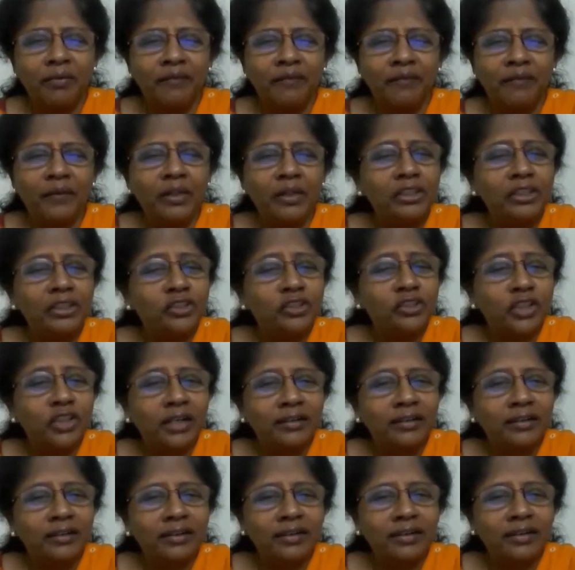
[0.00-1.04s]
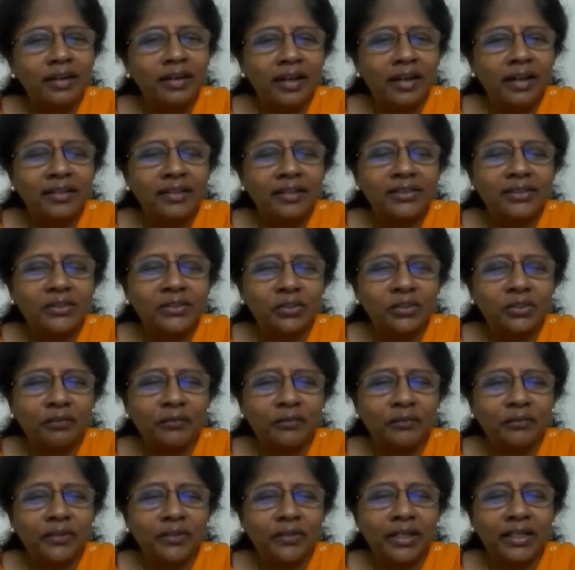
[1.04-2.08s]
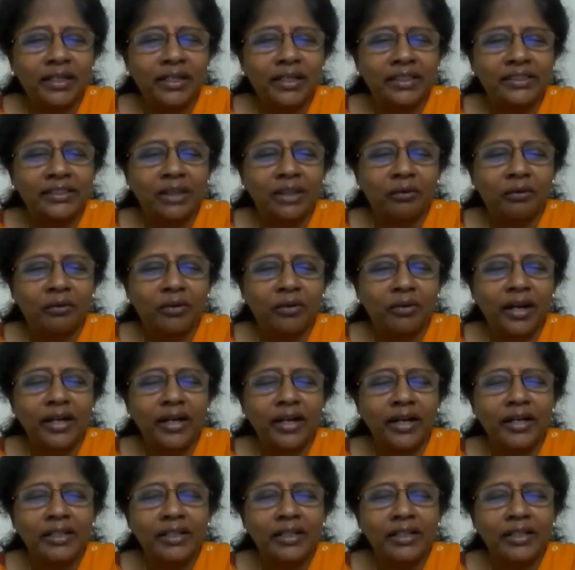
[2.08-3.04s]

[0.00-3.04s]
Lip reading: Very gentle and soft id sound, right?